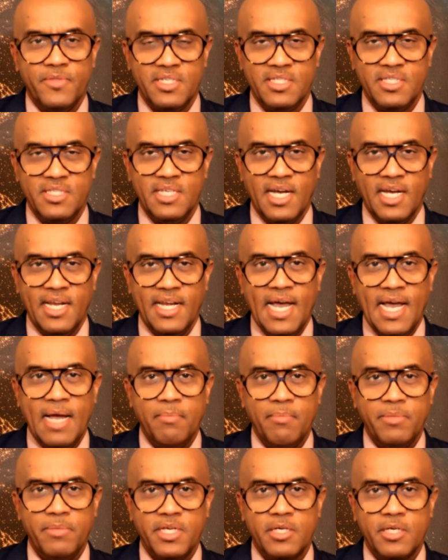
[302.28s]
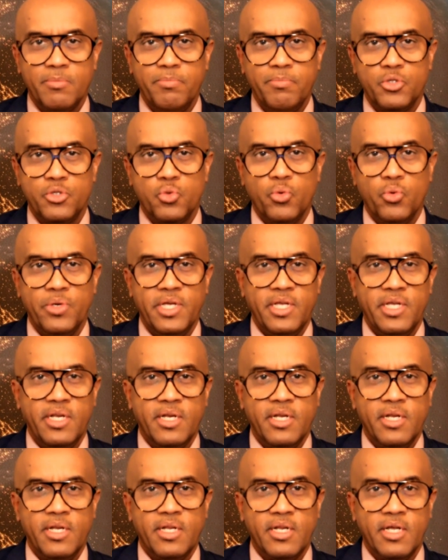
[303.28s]
dynamic
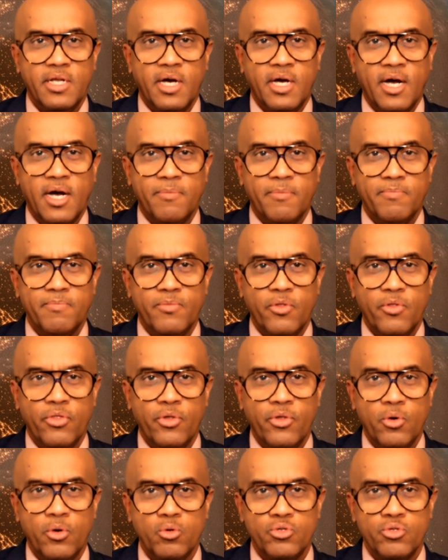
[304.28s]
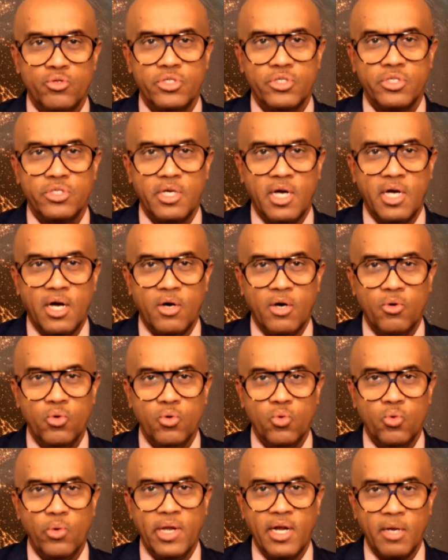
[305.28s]
between those who
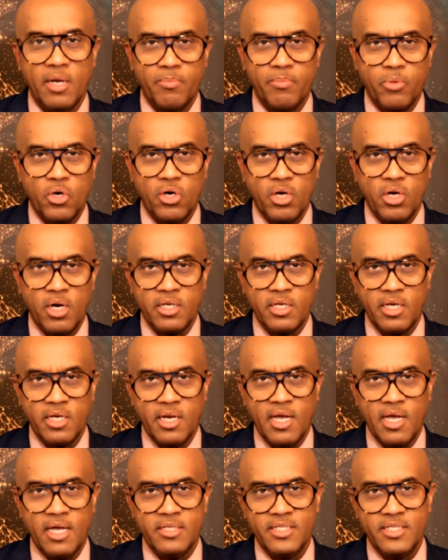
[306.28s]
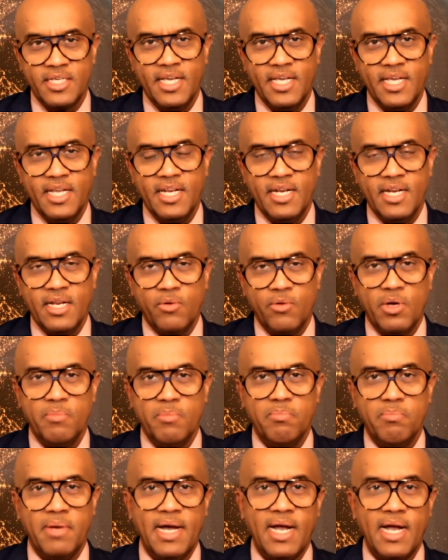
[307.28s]
went abroad, got educated, and
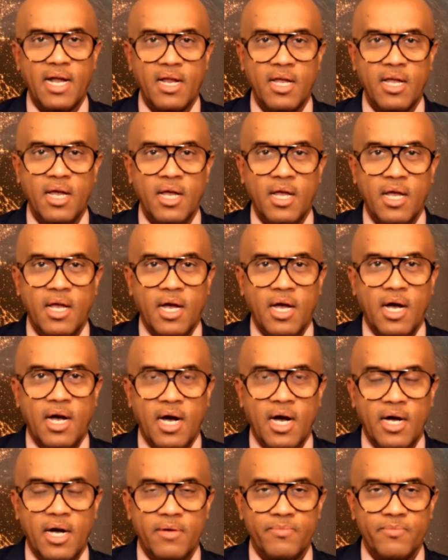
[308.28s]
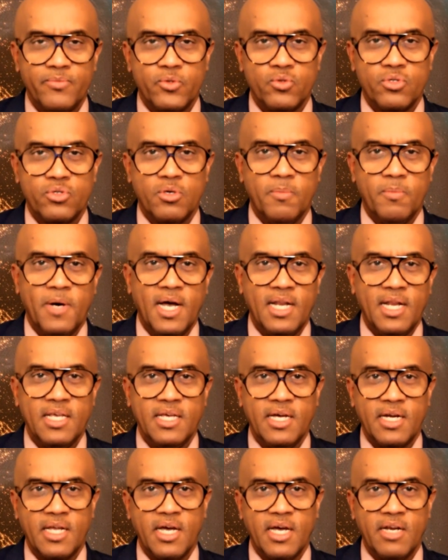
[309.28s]
went back to
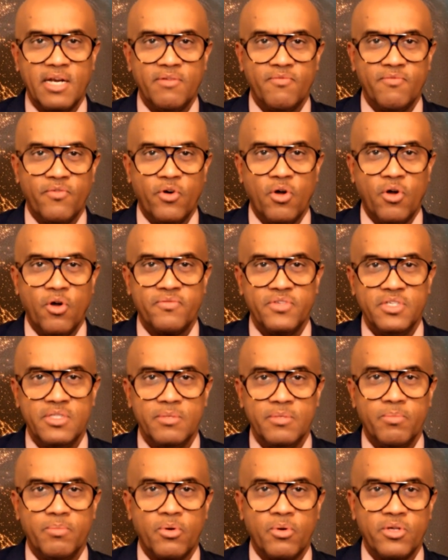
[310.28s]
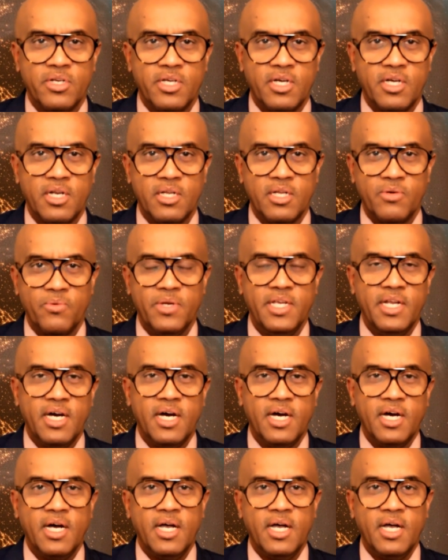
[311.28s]
Somalia and got involved in the political arena